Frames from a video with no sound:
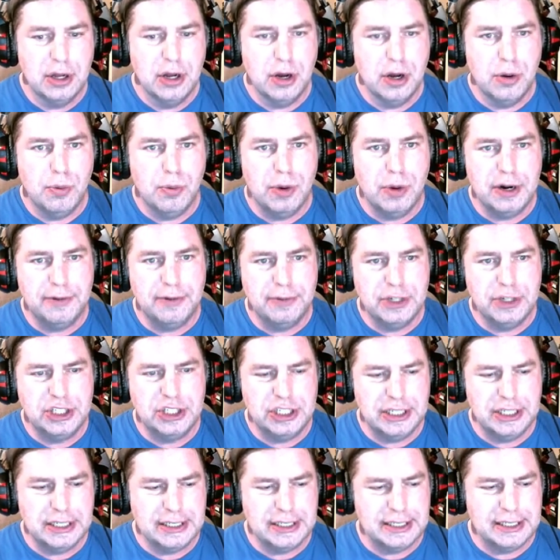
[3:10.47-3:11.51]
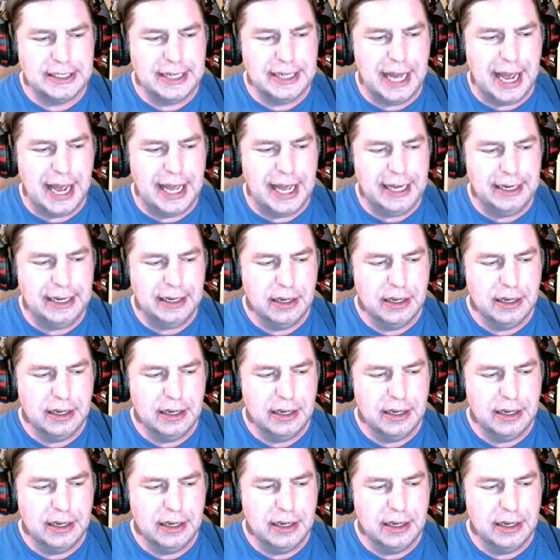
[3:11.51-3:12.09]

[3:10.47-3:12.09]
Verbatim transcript: one of which is not.